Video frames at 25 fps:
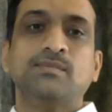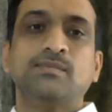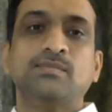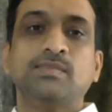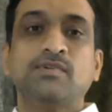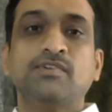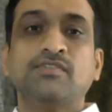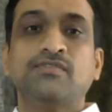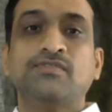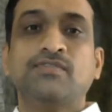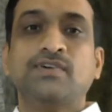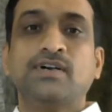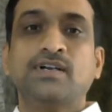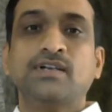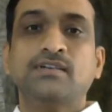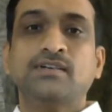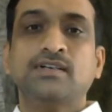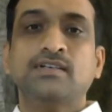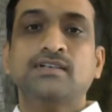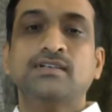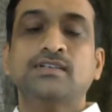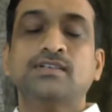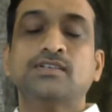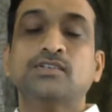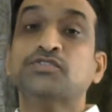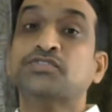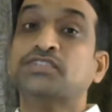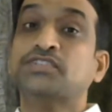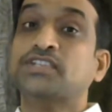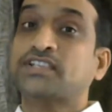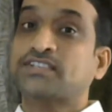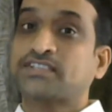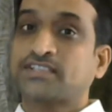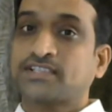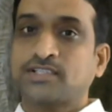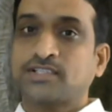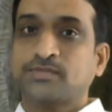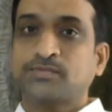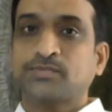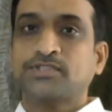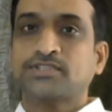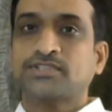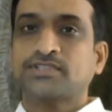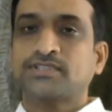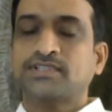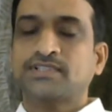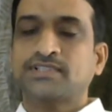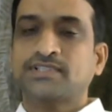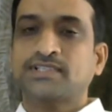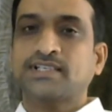may be 500 to
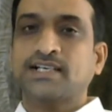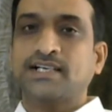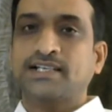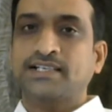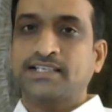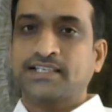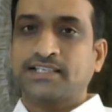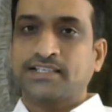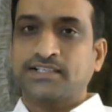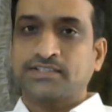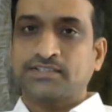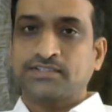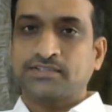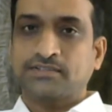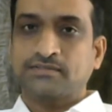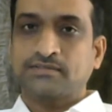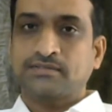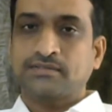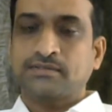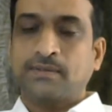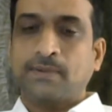600% is the cardiac reserve.